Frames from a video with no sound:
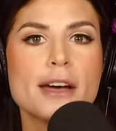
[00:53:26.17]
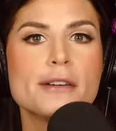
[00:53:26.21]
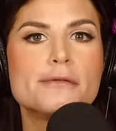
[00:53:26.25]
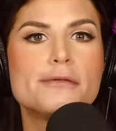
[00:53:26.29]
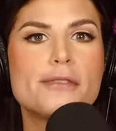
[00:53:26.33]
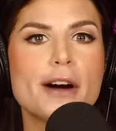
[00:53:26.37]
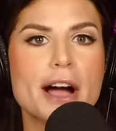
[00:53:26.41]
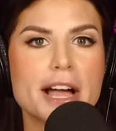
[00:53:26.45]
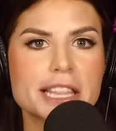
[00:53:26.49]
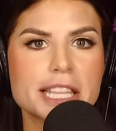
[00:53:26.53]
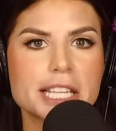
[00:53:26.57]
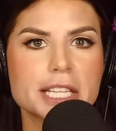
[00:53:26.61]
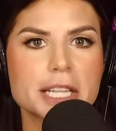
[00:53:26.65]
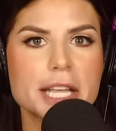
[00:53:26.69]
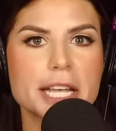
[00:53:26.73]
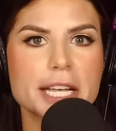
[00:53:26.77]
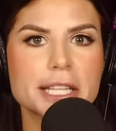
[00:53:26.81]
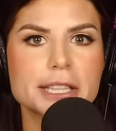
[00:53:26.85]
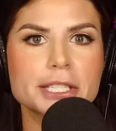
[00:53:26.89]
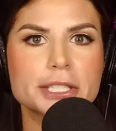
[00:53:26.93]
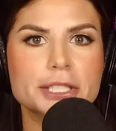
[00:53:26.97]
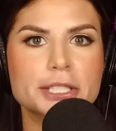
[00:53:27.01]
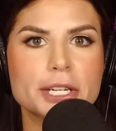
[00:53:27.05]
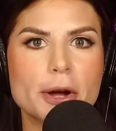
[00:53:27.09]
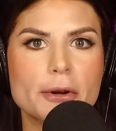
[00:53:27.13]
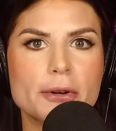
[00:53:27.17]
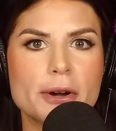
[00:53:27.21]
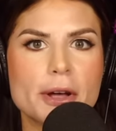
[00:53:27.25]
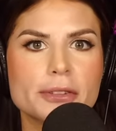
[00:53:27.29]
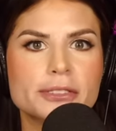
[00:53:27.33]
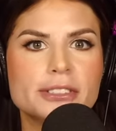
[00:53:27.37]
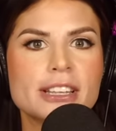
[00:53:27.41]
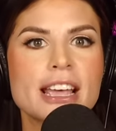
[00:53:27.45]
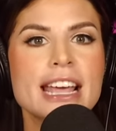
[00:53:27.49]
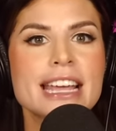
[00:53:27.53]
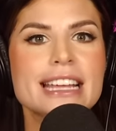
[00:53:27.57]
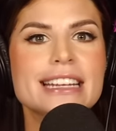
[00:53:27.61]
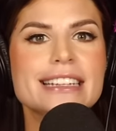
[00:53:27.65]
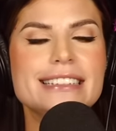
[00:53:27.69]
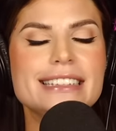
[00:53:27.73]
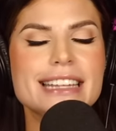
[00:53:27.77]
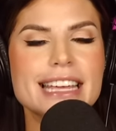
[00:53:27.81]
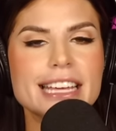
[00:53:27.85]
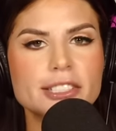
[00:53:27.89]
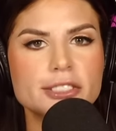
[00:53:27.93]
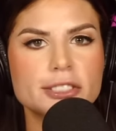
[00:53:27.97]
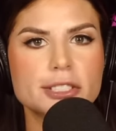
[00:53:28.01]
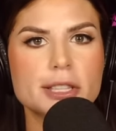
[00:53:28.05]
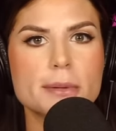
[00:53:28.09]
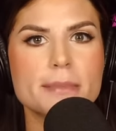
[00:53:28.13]
Find the link in the show notes,
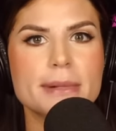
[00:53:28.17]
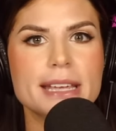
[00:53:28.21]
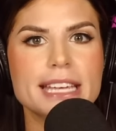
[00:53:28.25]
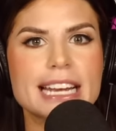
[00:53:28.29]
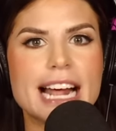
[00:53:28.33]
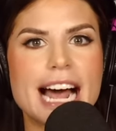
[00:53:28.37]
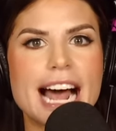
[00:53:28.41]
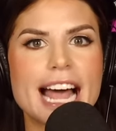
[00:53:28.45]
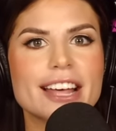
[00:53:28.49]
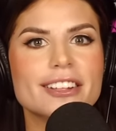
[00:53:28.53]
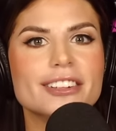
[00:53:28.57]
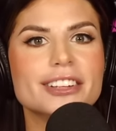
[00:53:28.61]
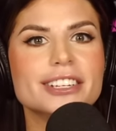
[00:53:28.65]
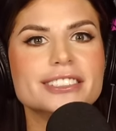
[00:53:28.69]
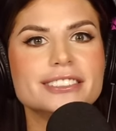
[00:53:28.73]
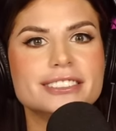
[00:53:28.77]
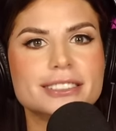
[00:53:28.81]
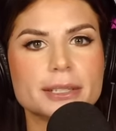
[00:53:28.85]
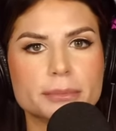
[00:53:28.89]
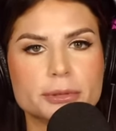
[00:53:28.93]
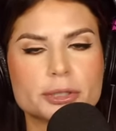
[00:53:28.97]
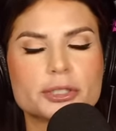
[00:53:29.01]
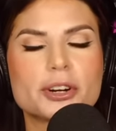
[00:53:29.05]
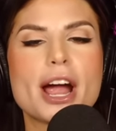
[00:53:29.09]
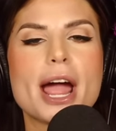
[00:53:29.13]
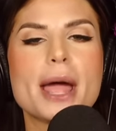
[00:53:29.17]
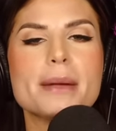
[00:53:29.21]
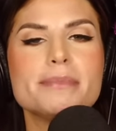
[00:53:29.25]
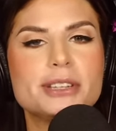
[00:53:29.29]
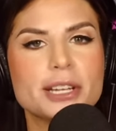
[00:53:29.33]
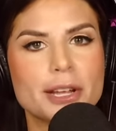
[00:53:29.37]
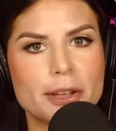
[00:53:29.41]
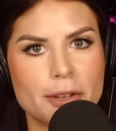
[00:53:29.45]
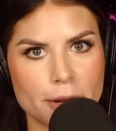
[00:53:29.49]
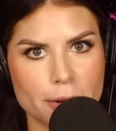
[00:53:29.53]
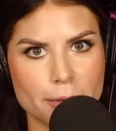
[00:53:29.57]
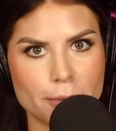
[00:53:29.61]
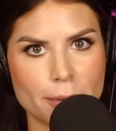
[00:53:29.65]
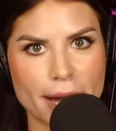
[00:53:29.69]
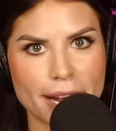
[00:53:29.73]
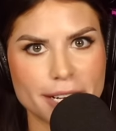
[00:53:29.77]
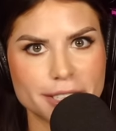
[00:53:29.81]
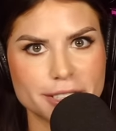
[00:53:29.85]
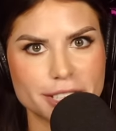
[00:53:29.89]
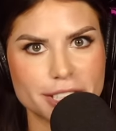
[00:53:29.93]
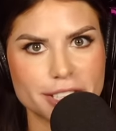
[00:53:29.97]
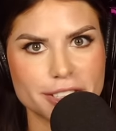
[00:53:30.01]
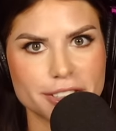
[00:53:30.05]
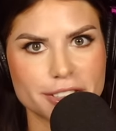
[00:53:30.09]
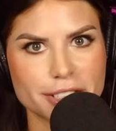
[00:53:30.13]
ditch the meat aisle, and subscribe to Good
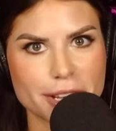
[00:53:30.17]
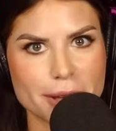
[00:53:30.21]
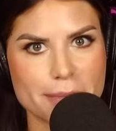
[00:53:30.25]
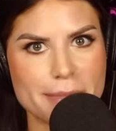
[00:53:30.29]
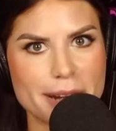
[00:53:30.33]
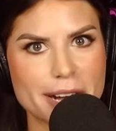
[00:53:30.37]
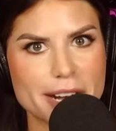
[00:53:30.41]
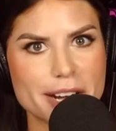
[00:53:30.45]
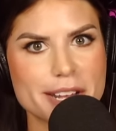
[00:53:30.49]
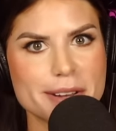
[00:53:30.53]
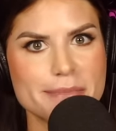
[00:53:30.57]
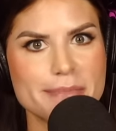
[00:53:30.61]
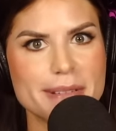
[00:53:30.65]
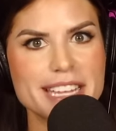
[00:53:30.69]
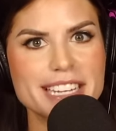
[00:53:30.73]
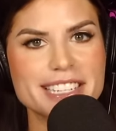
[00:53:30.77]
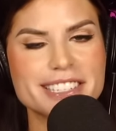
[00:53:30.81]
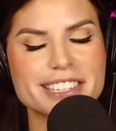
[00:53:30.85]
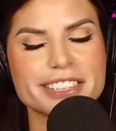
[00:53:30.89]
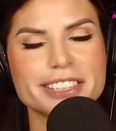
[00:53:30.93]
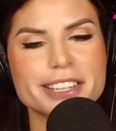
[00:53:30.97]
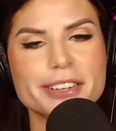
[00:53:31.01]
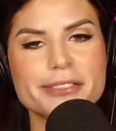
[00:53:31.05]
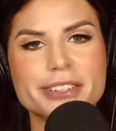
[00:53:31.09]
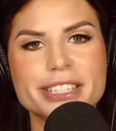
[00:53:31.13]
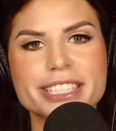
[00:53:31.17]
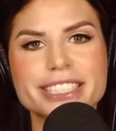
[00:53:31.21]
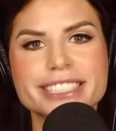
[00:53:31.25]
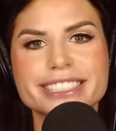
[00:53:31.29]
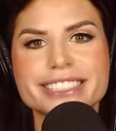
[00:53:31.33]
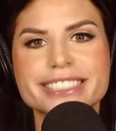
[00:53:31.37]
Ranchers, American meat delivered.